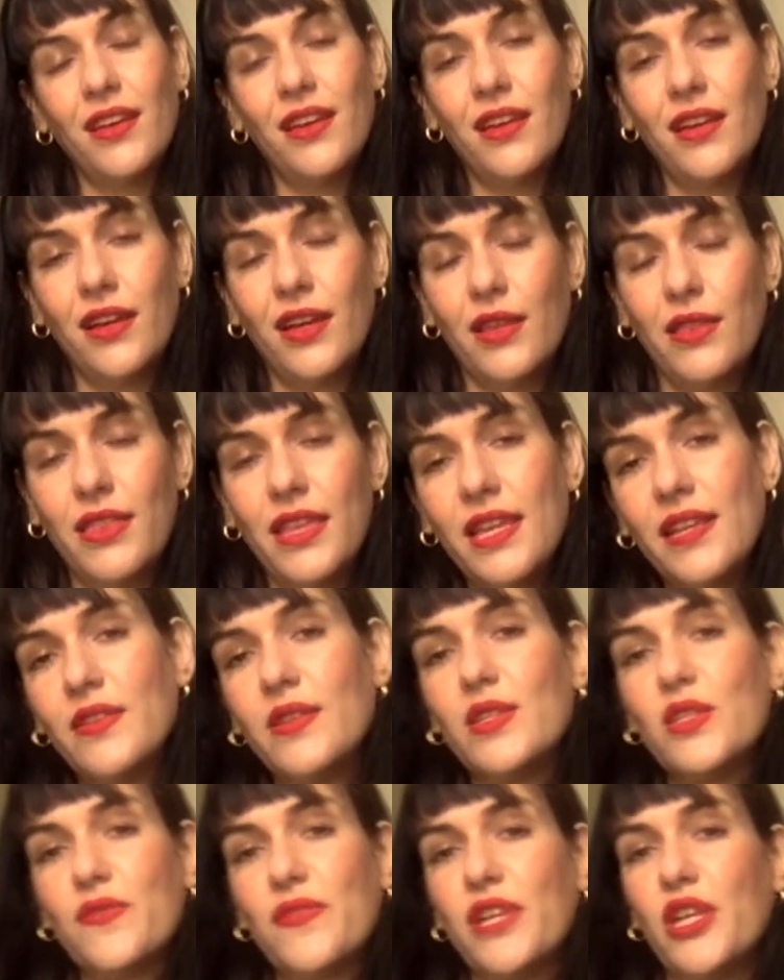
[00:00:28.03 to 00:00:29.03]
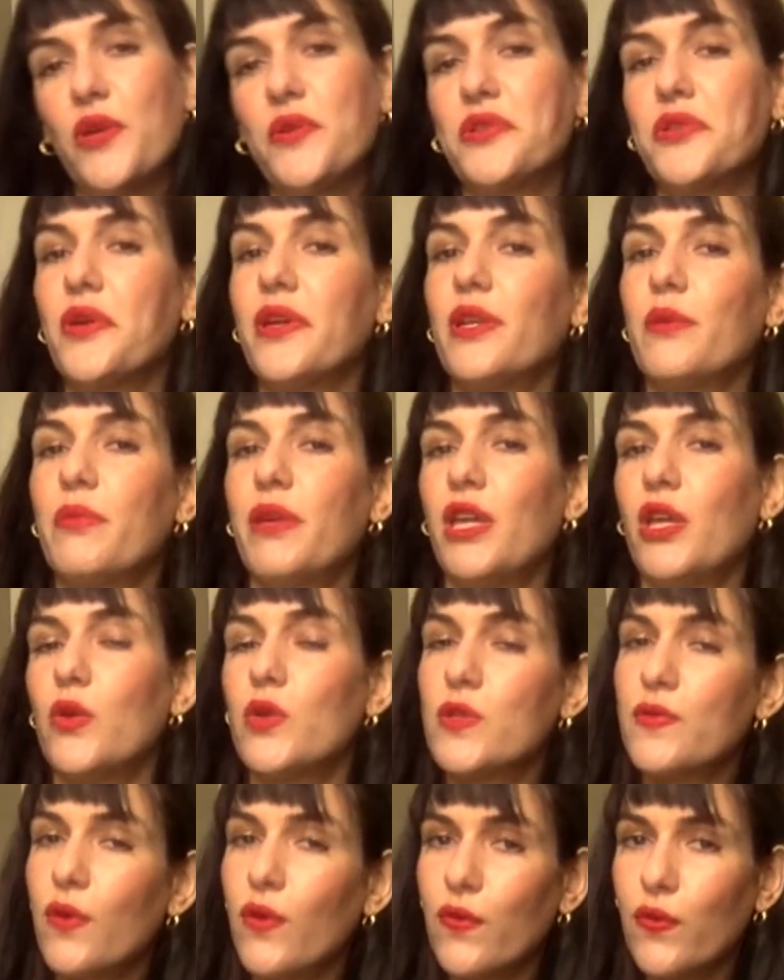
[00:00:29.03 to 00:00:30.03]
I think this video is going to be
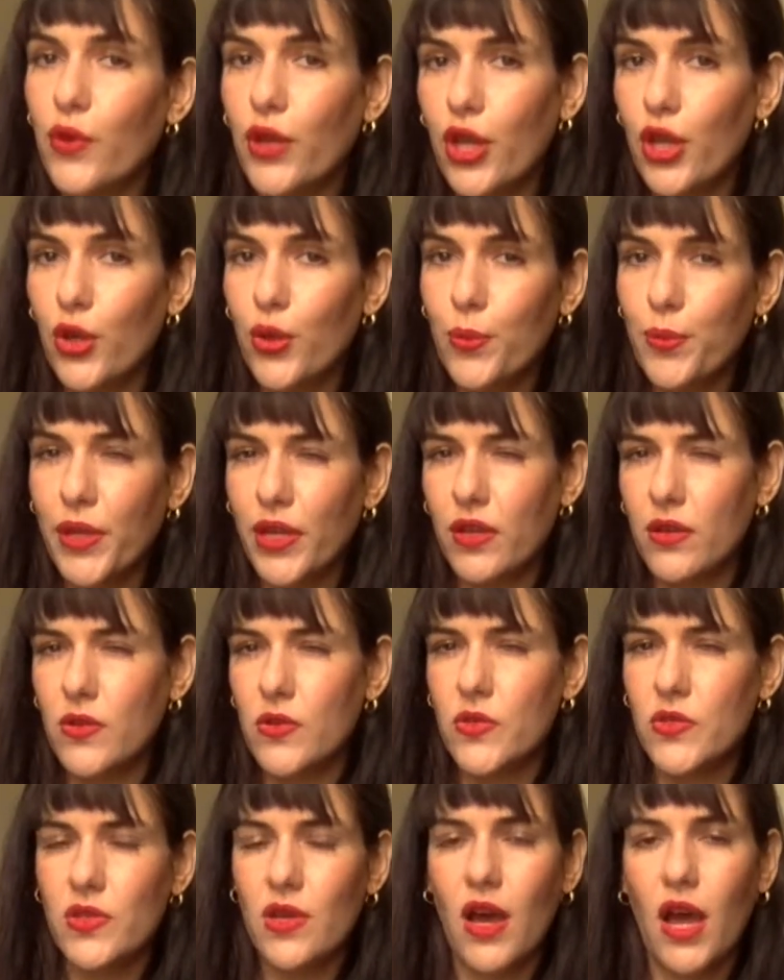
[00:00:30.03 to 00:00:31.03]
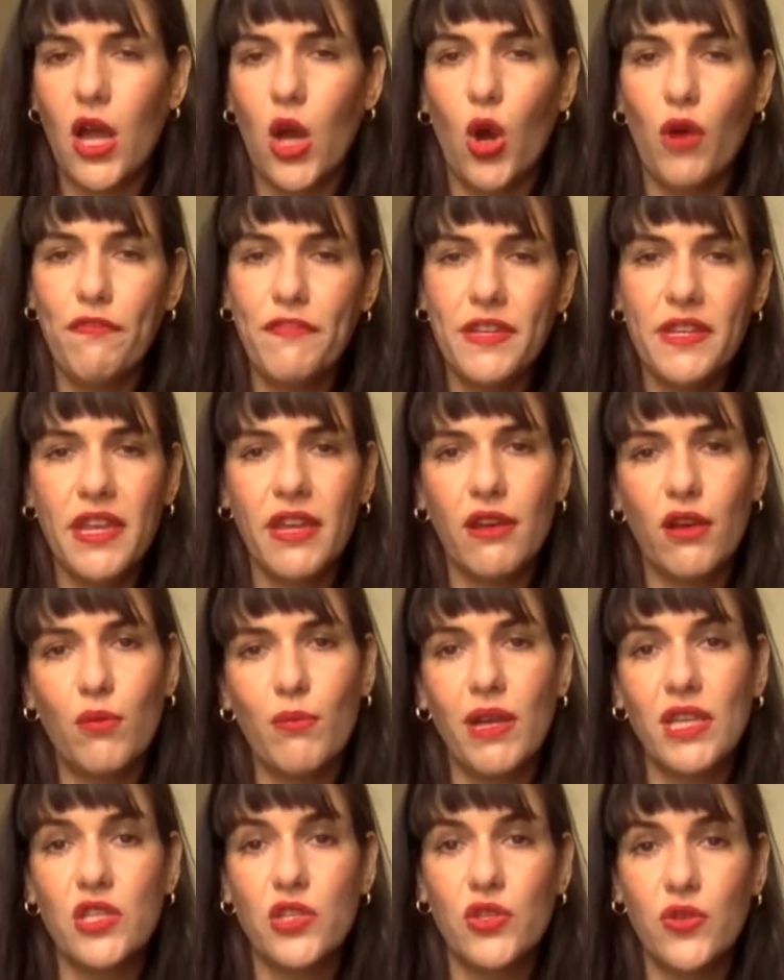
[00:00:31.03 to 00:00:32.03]
useful for you because I often hear
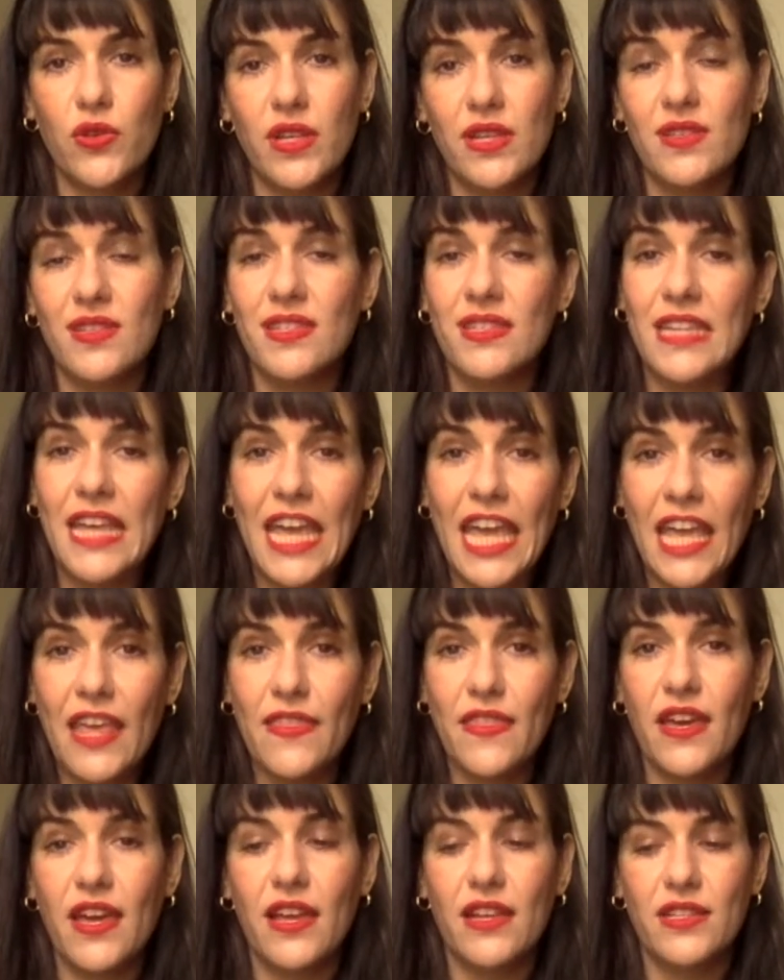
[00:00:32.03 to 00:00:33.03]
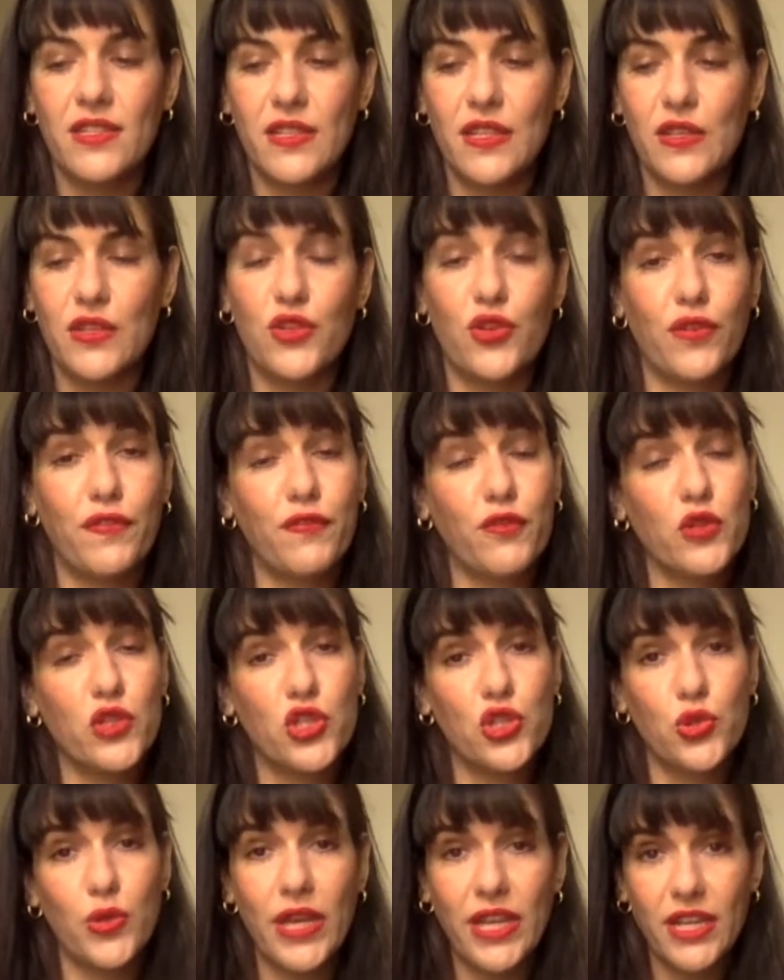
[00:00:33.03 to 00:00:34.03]
my students say that they're
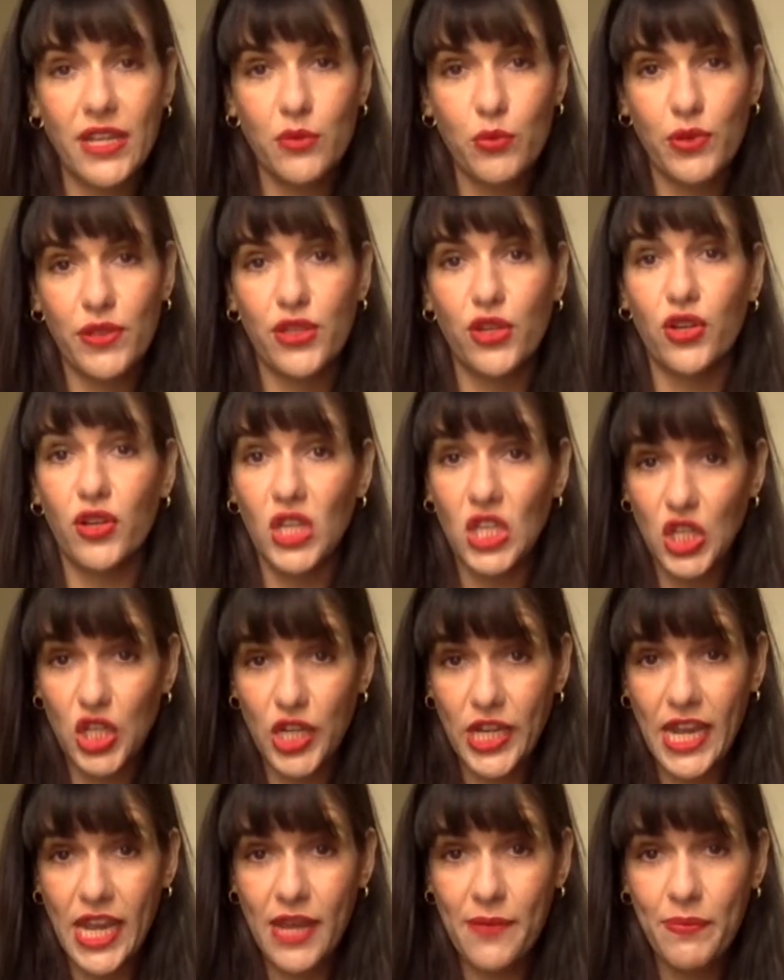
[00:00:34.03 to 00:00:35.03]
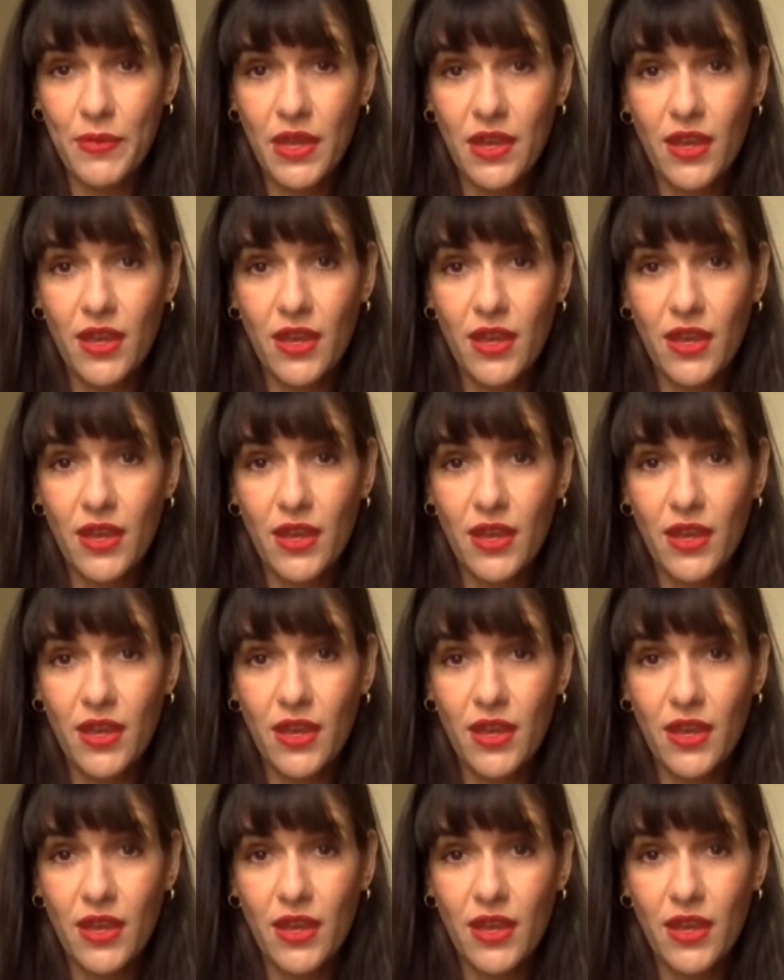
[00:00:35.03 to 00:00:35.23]
frustrated with their learning